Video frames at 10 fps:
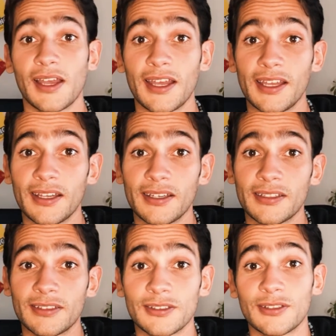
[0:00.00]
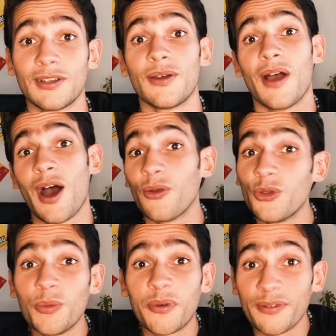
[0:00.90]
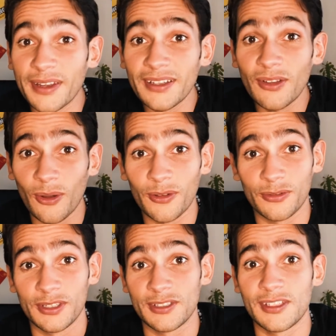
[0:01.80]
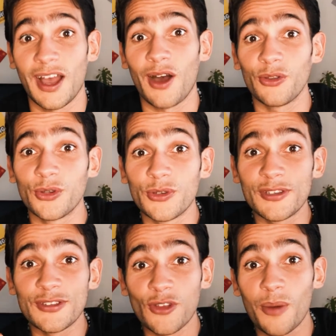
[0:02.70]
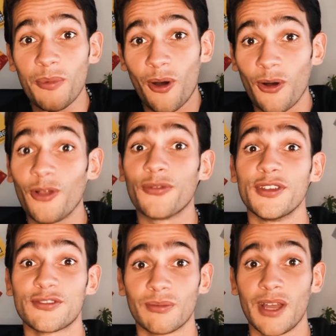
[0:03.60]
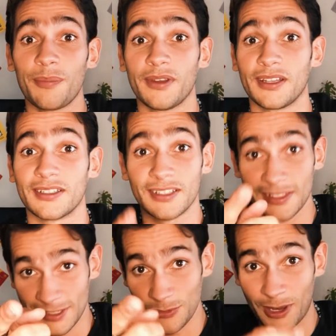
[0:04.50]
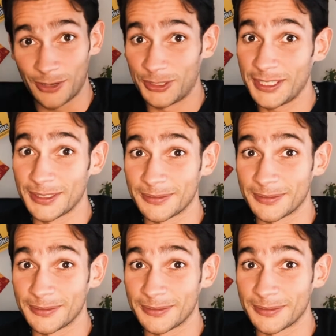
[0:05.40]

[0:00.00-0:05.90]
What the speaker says: And how do you prevent all of this? How do you stop all of this from happening? This is why you're here.